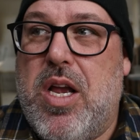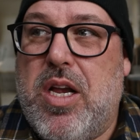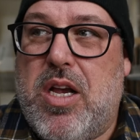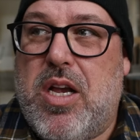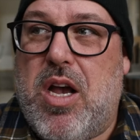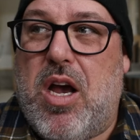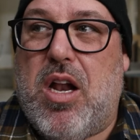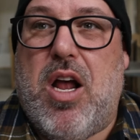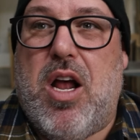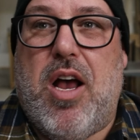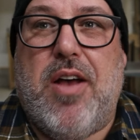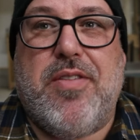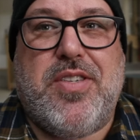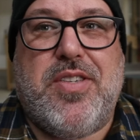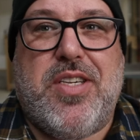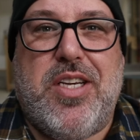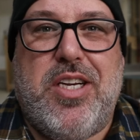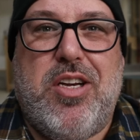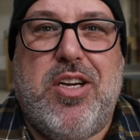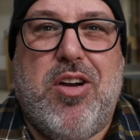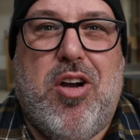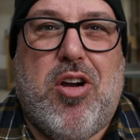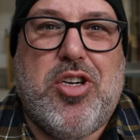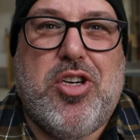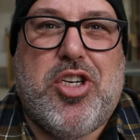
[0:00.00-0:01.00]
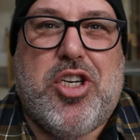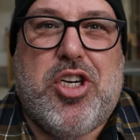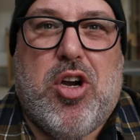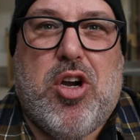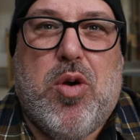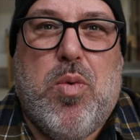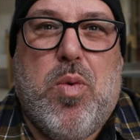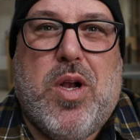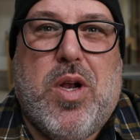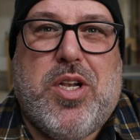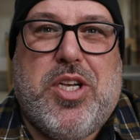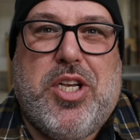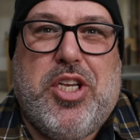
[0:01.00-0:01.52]
cut off so you aren't
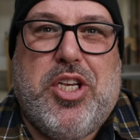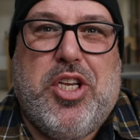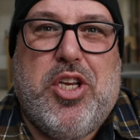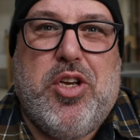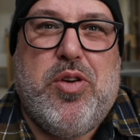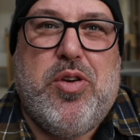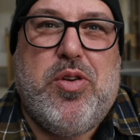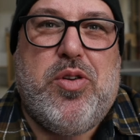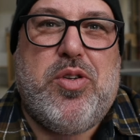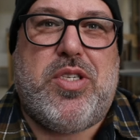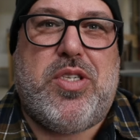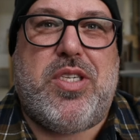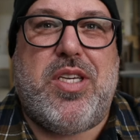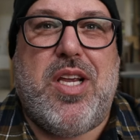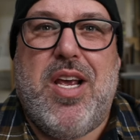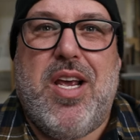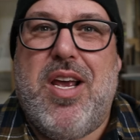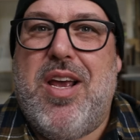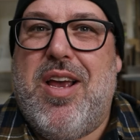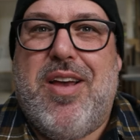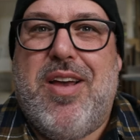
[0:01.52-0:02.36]
sure what to use